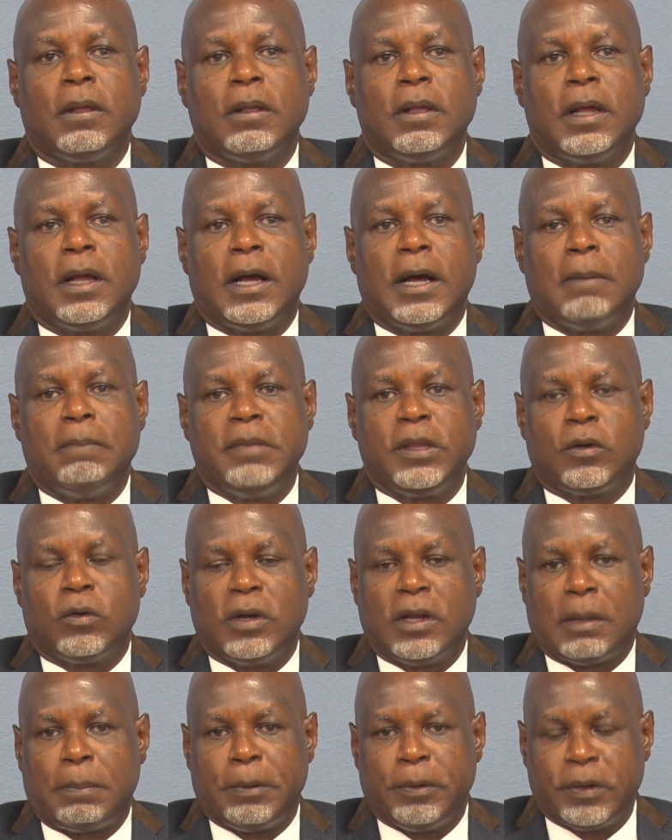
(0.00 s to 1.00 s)
the
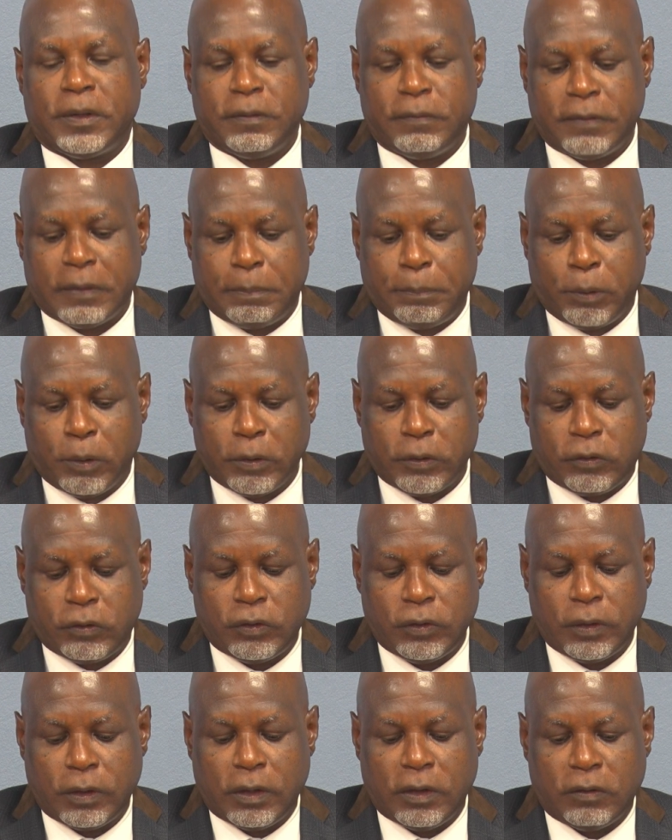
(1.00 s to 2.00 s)
collaborative
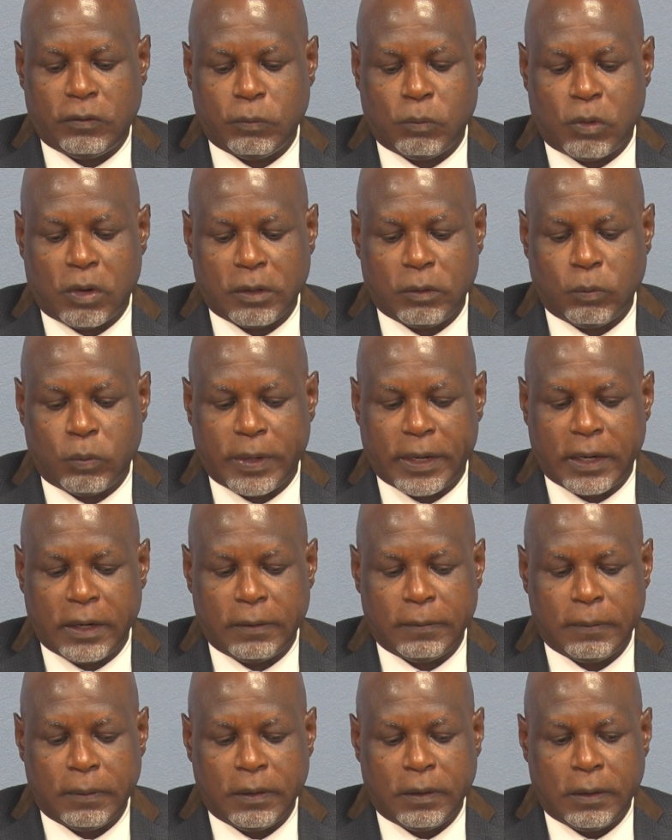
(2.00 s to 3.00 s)
approach is one
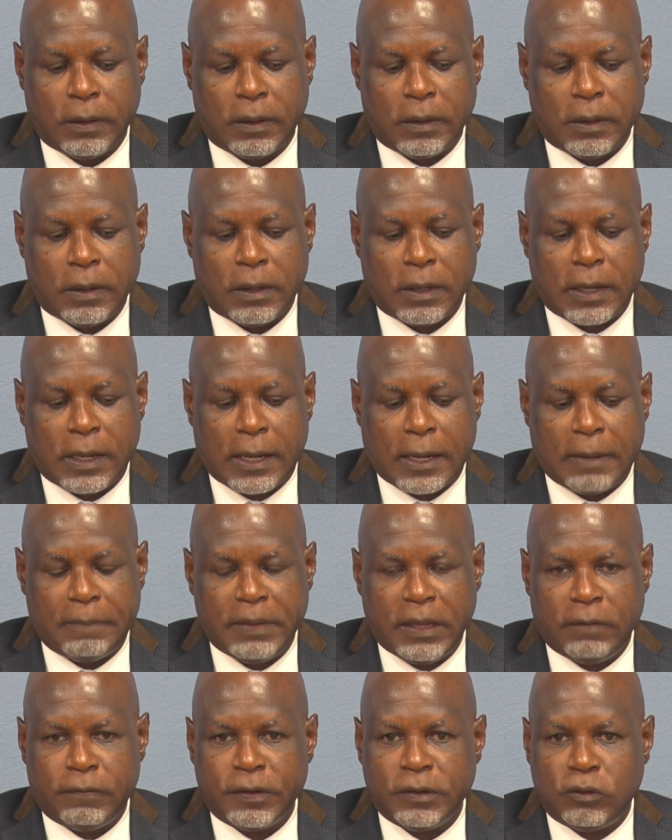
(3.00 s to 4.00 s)
where
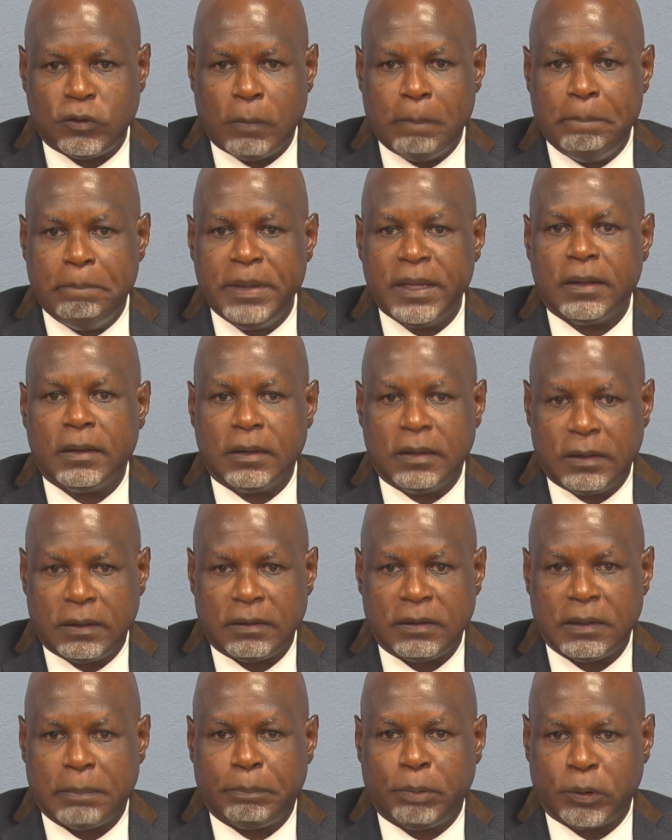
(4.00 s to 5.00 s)
even to
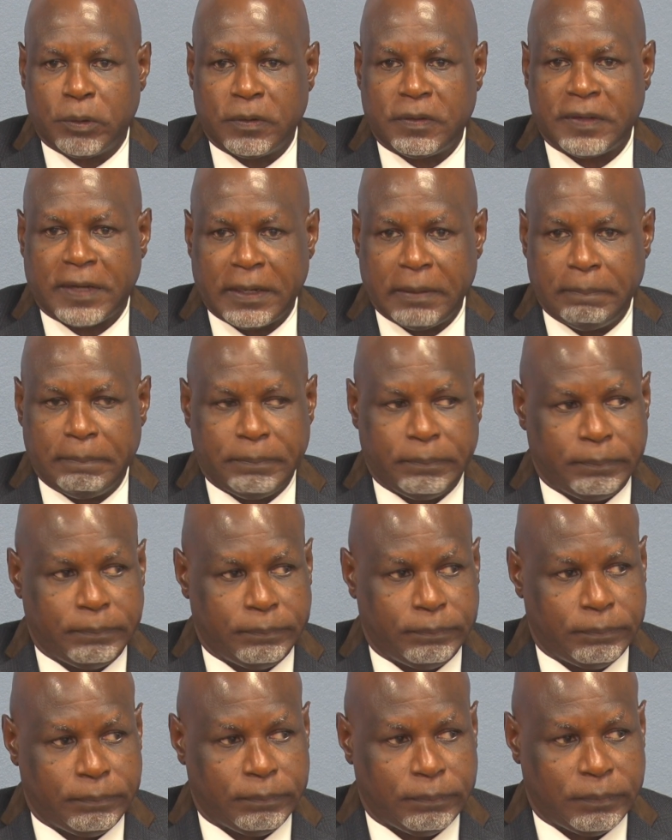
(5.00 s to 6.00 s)
build the prototype
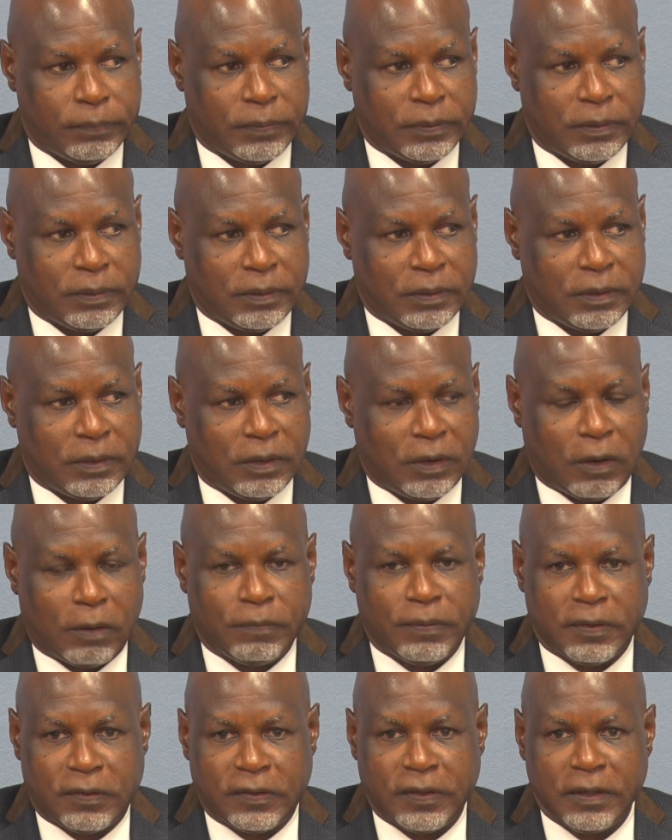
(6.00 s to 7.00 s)

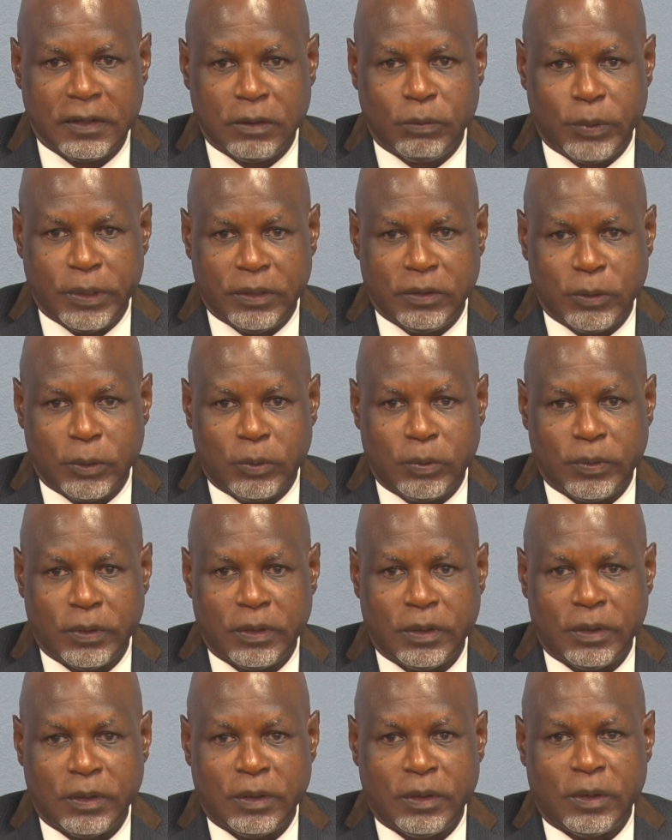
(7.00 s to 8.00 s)
of the single window,
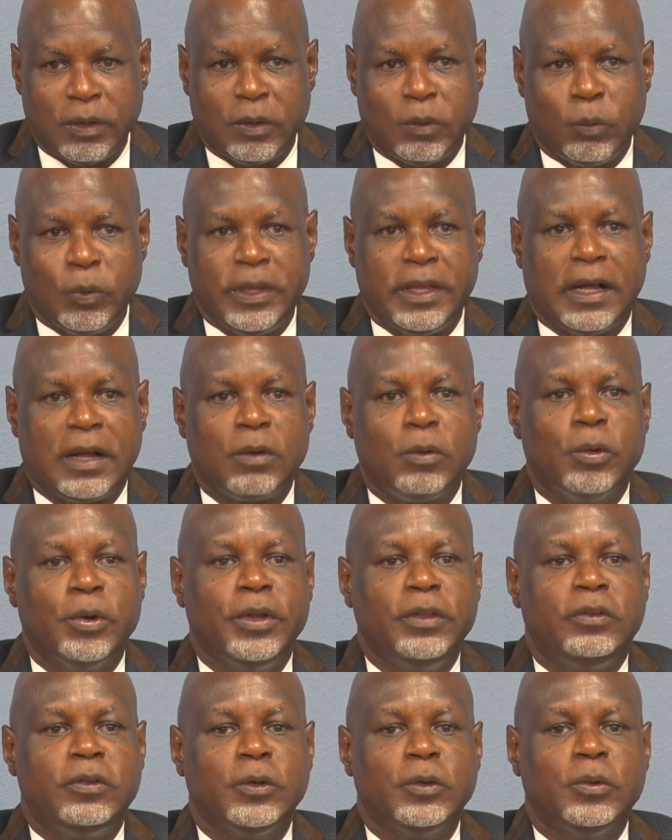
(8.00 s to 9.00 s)
we are
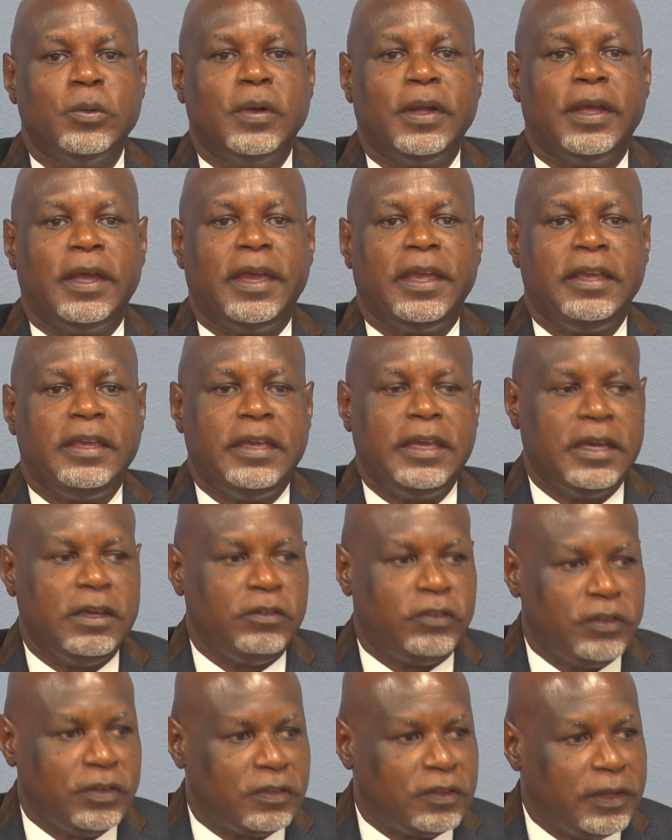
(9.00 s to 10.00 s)
going to
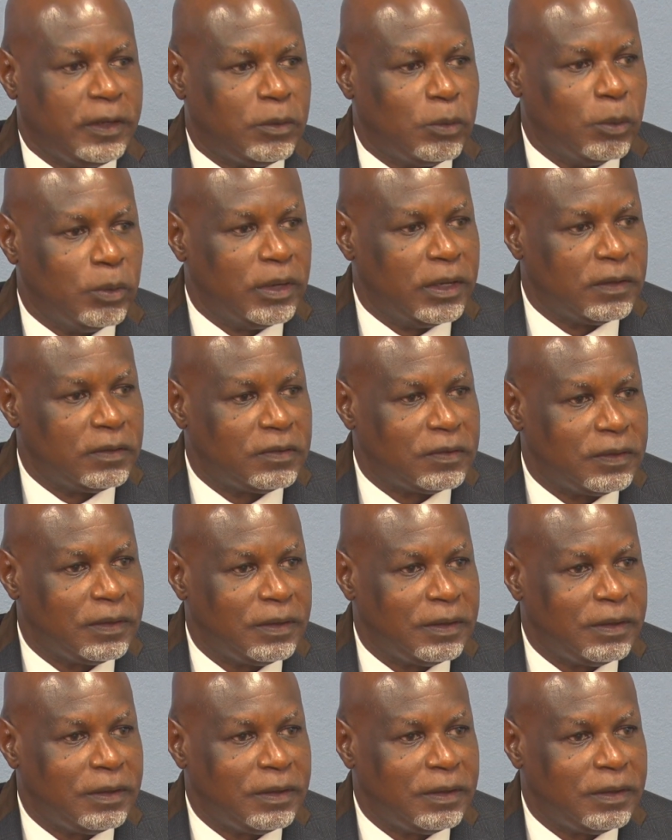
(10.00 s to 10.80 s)
engage the stakeholders